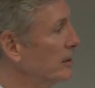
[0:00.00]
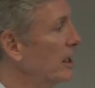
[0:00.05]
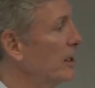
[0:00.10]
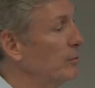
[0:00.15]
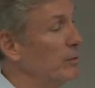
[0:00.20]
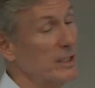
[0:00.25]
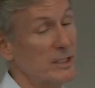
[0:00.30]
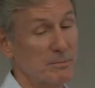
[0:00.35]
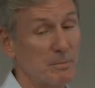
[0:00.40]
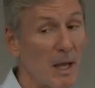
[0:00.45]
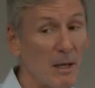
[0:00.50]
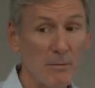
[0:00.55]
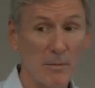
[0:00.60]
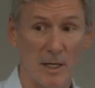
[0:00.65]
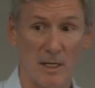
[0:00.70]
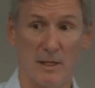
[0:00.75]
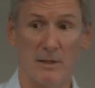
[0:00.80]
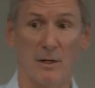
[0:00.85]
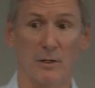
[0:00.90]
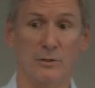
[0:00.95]
and we spend
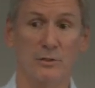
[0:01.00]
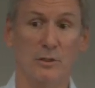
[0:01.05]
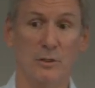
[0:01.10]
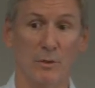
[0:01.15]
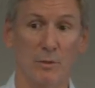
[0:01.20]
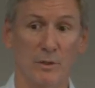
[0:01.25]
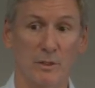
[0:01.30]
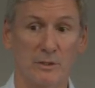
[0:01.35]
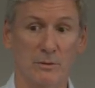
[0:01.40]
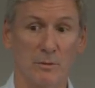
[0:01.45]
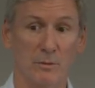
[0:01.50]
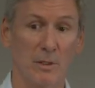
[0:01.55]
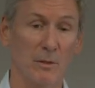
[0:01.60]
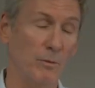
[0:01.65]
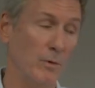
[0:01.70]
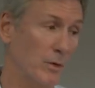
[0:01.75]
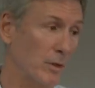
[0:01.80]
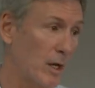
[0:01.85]
money there too. We're, we're